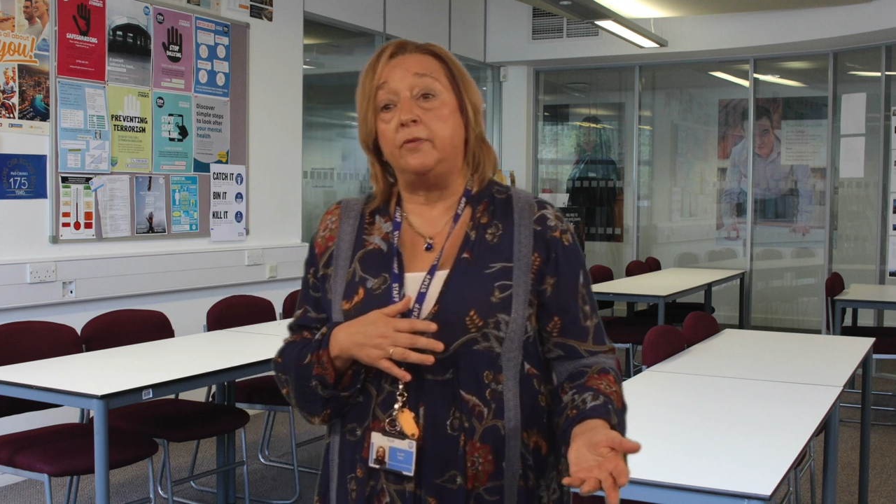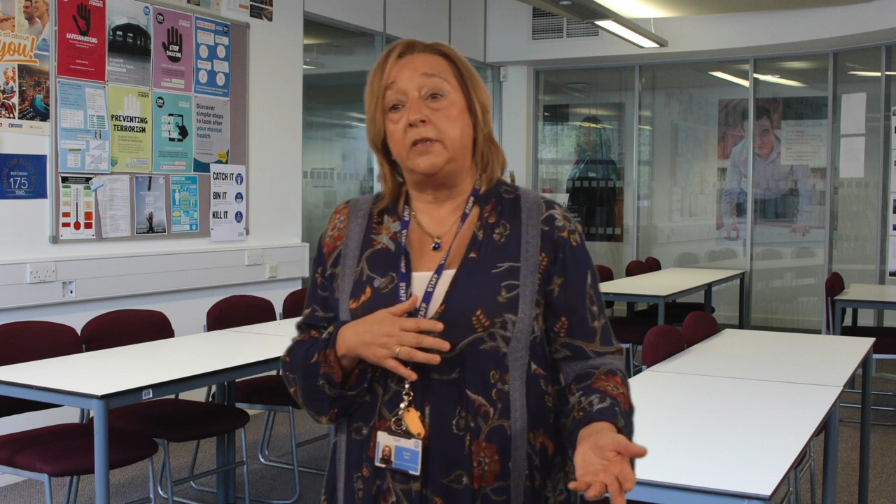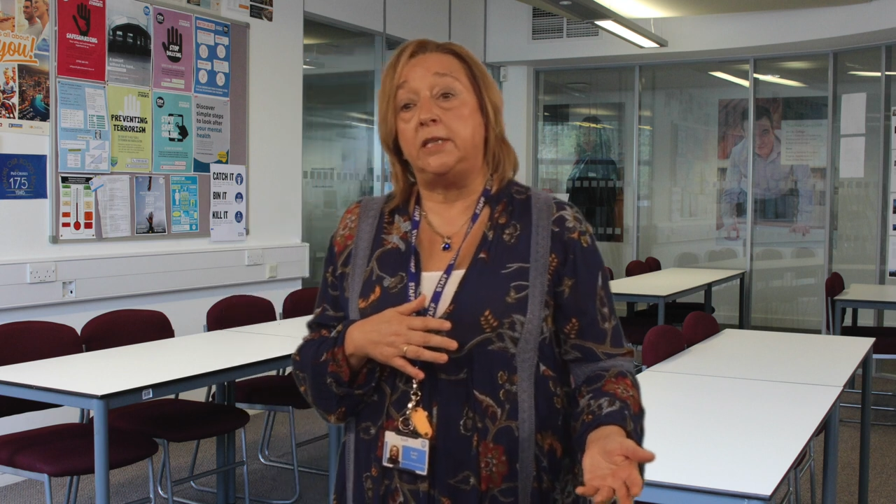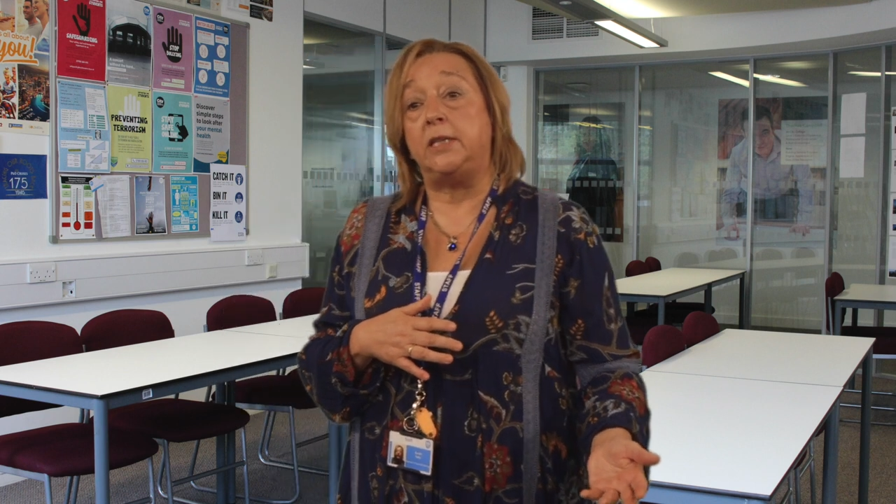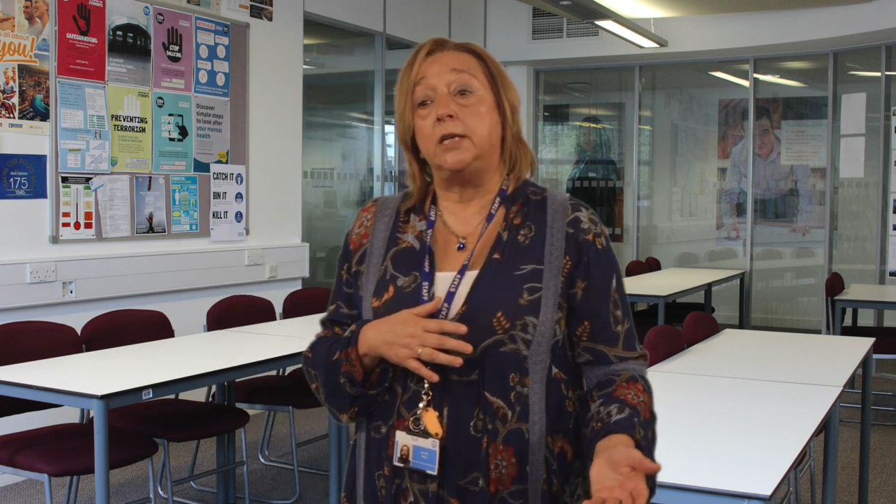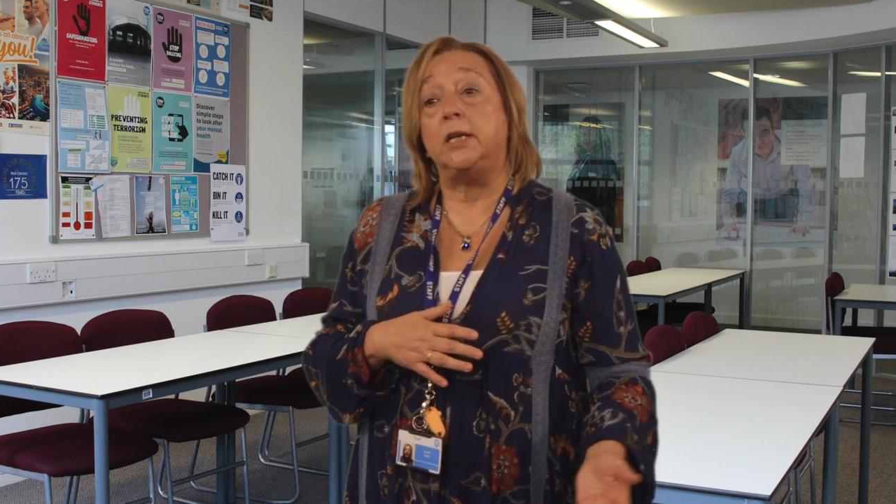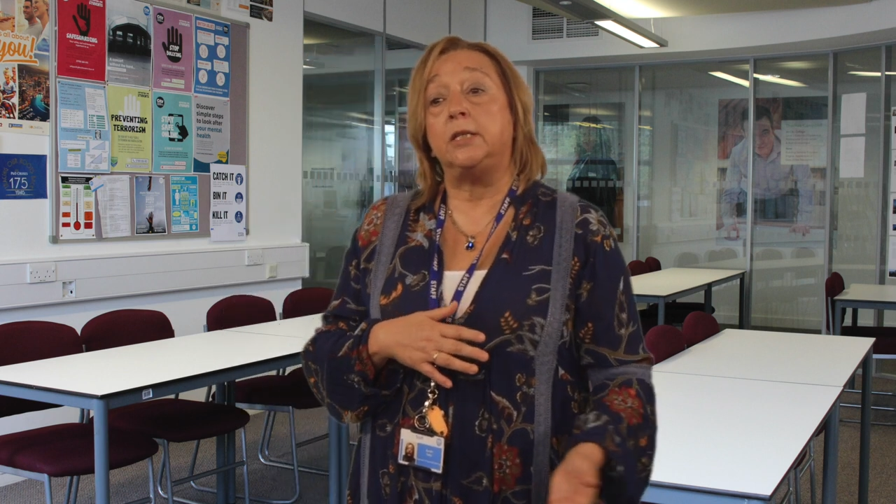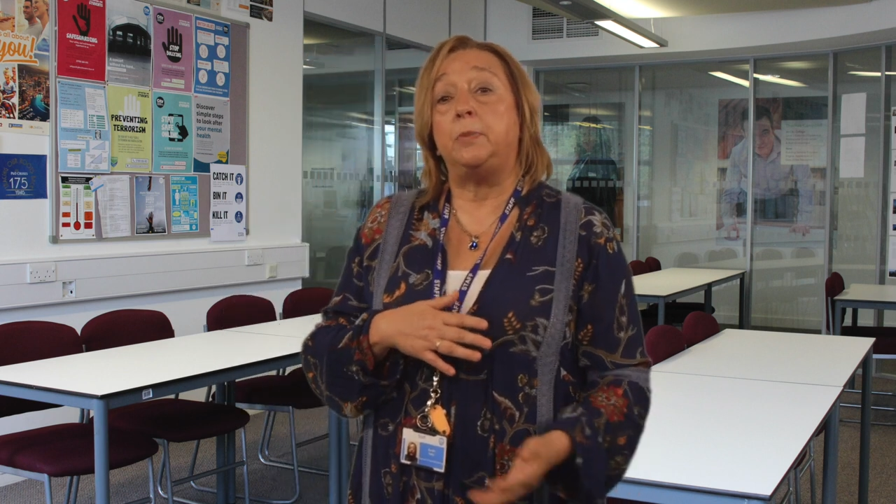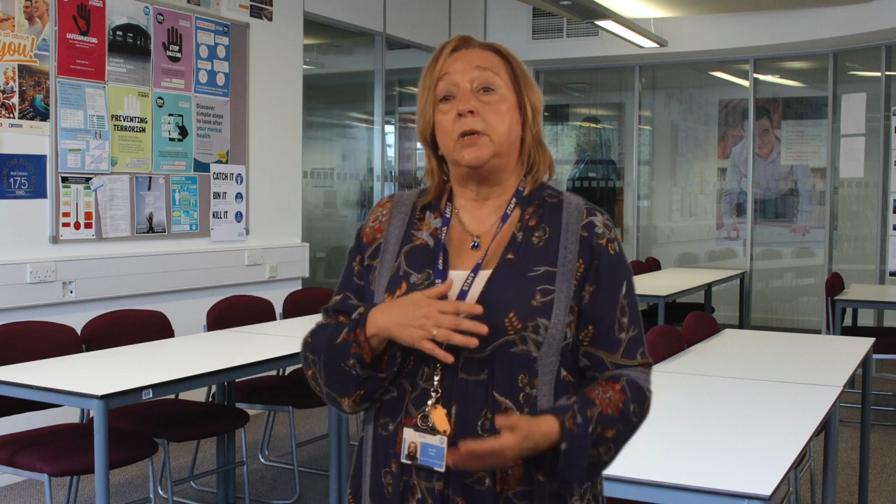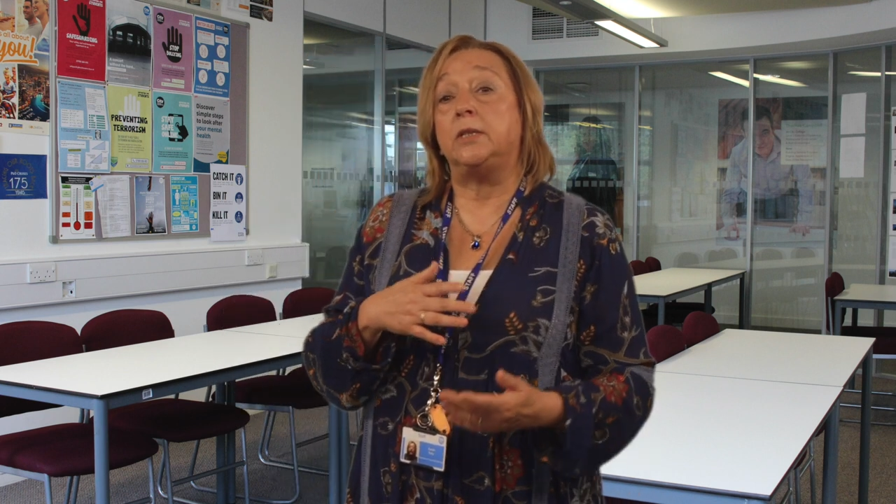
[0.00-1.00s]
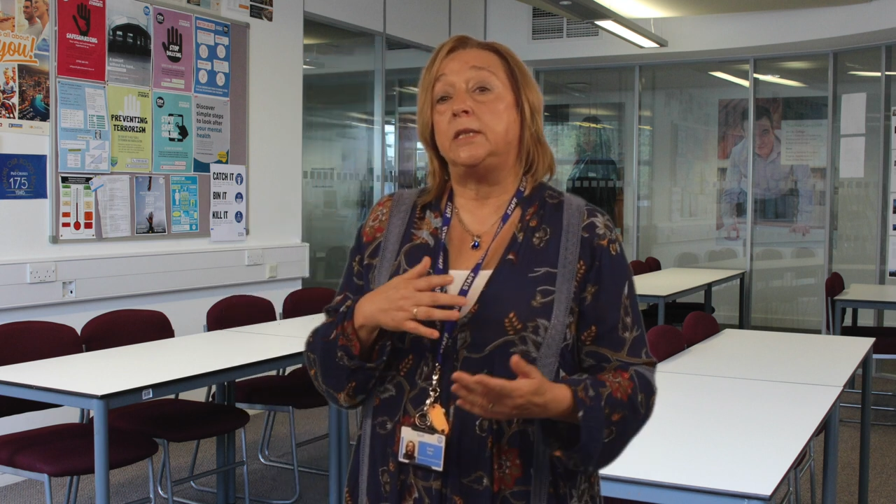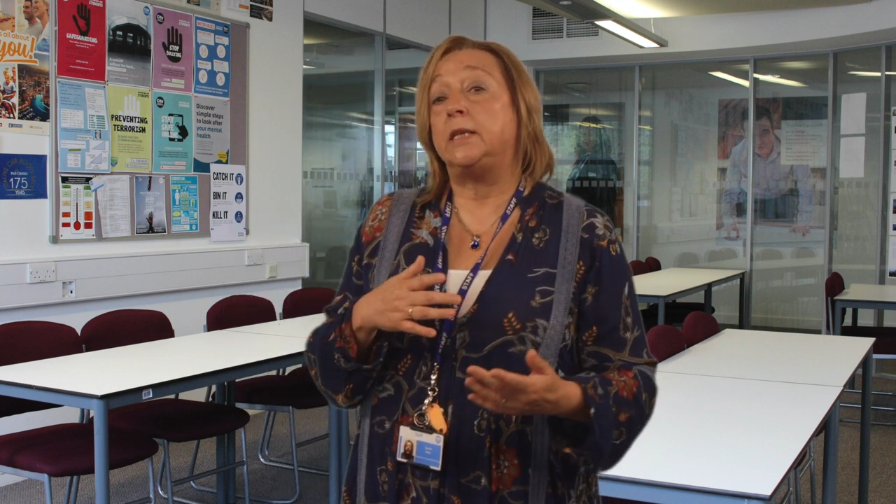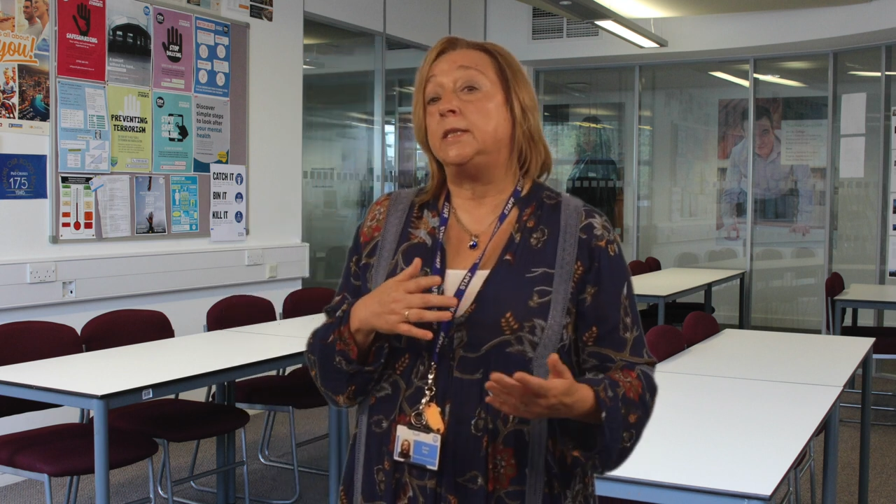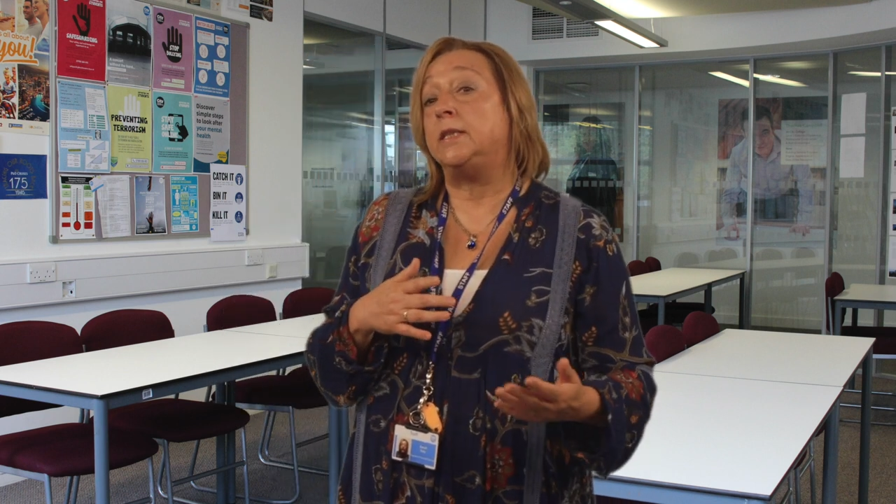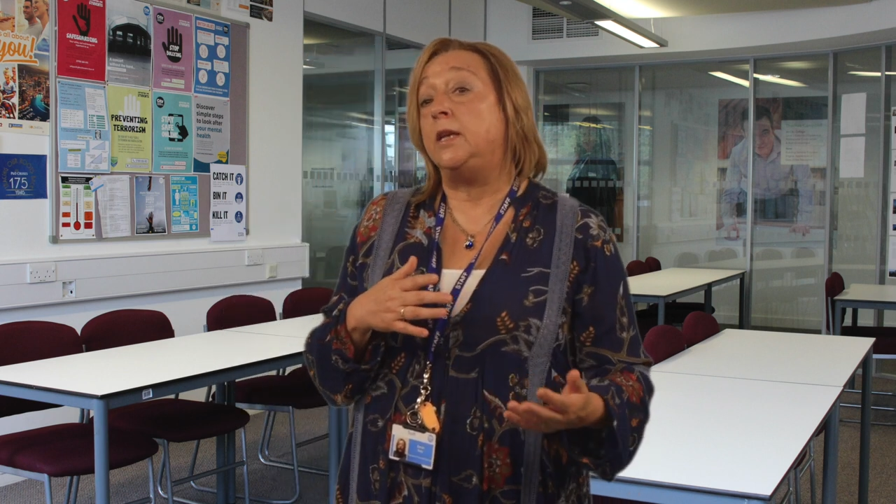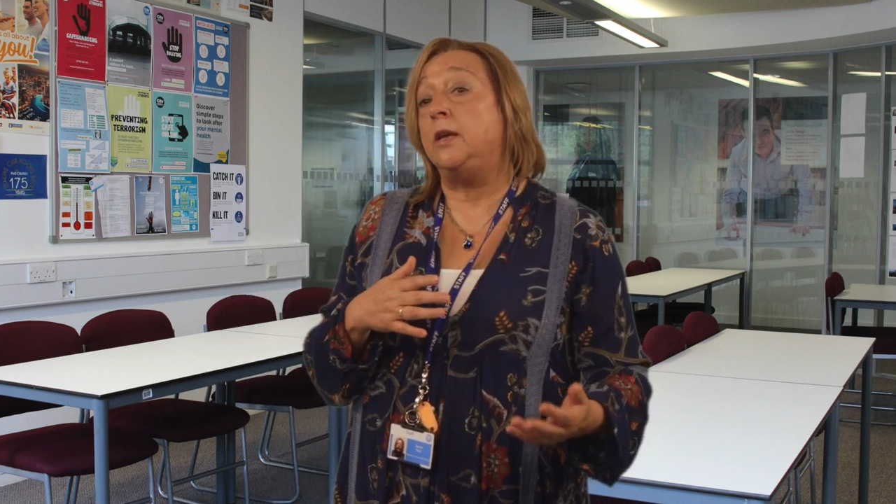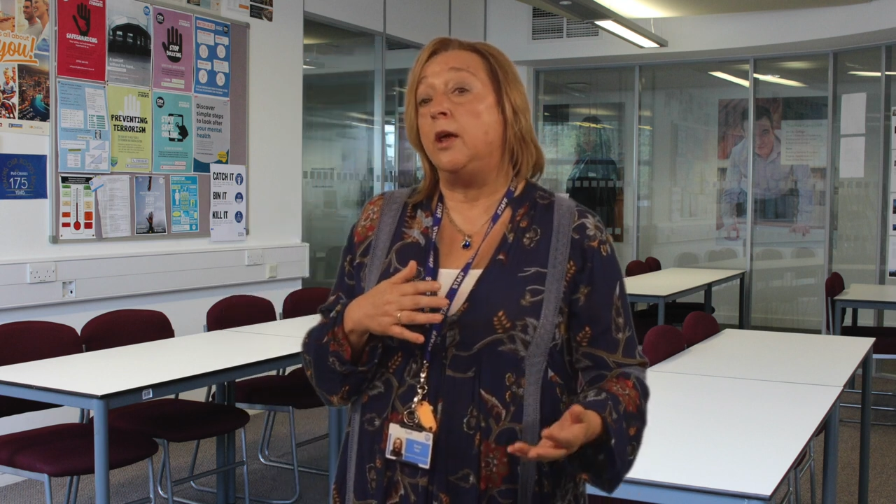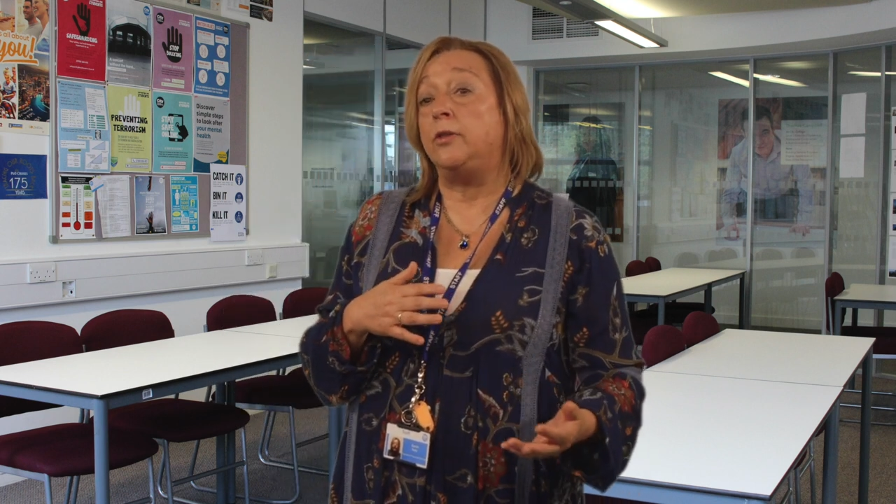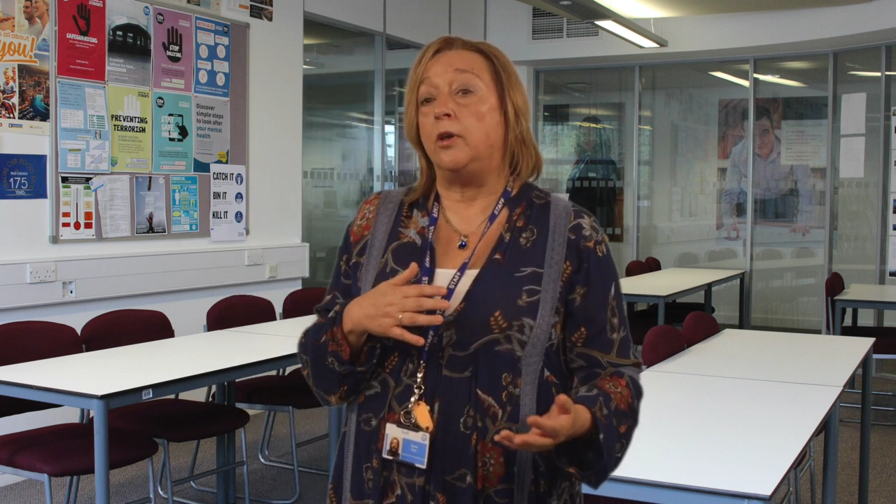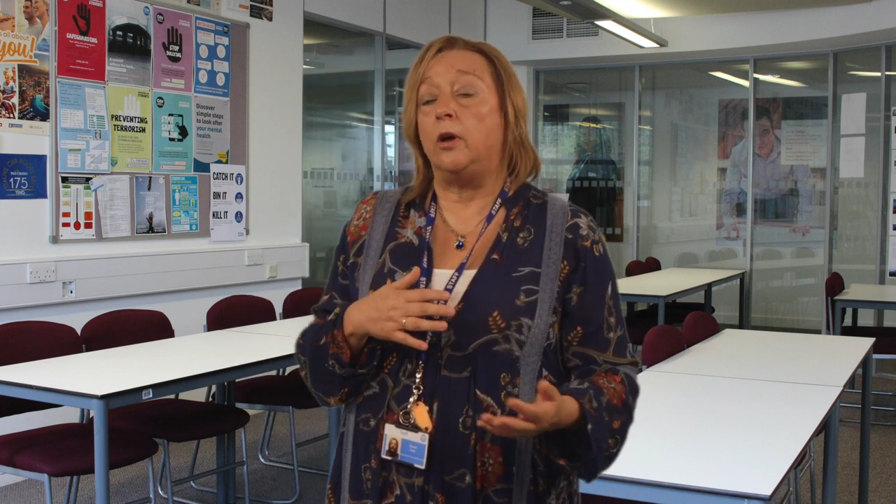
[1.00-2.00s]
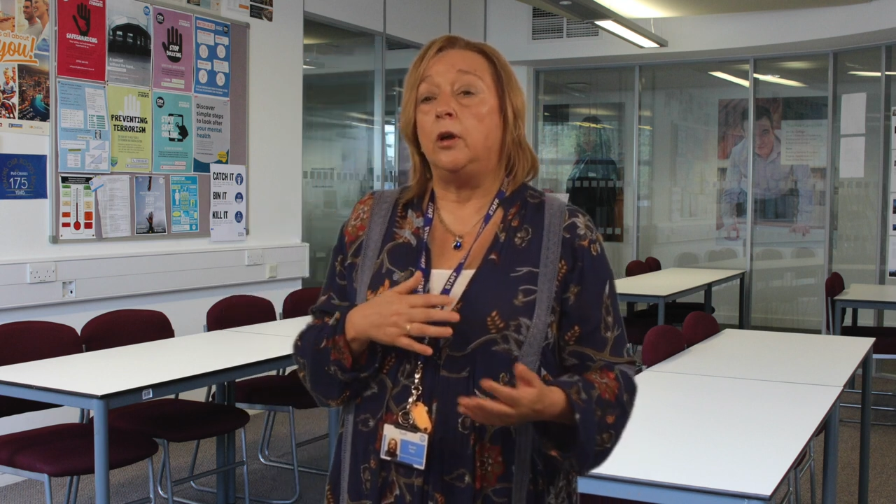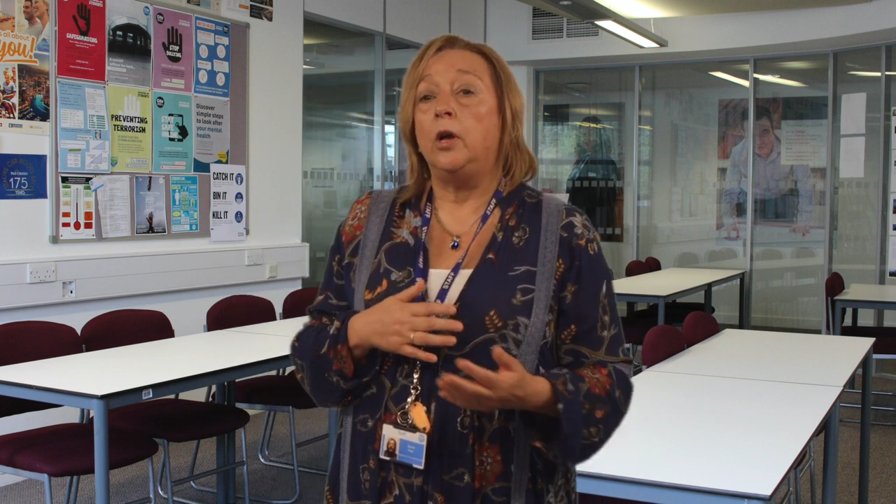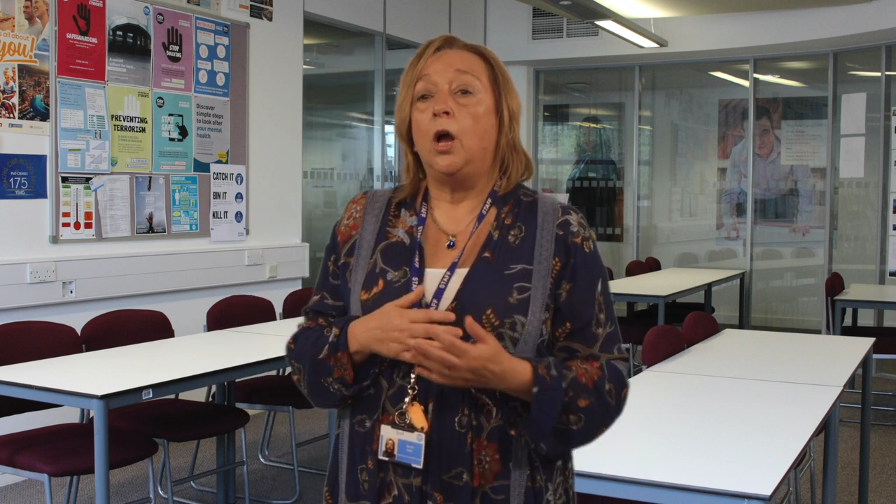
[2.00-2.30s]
visited us because that is another